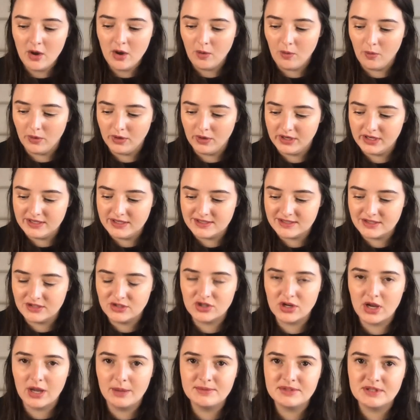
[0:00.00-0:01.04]
Or is the
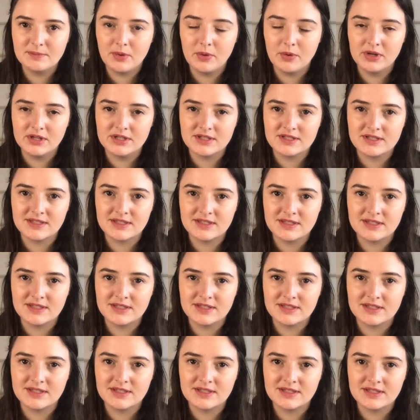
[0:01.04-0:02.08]
job support
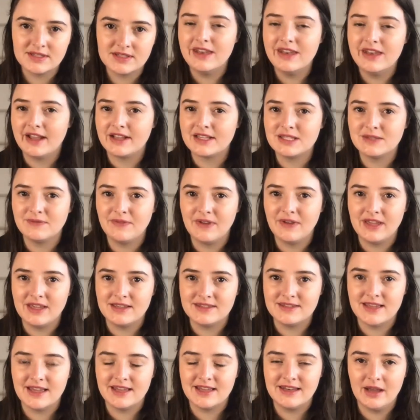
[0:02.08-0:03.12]
scheme the
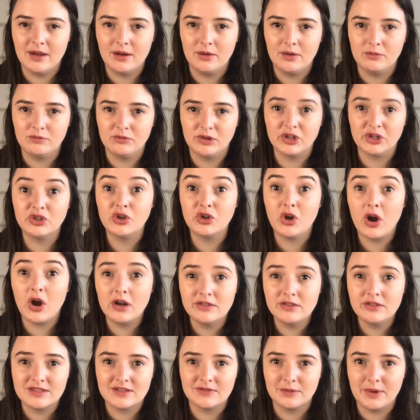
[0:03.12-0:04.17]
next phase and now,
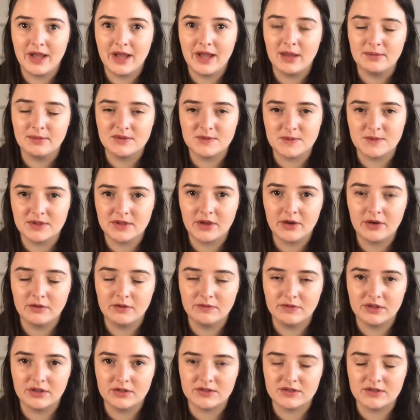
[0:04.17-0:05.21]
regardless of what happens with
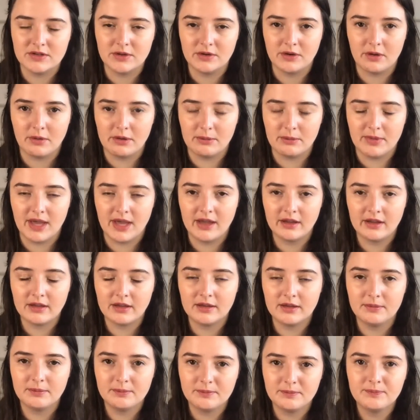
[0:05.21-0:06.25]
COVID, there's no going back?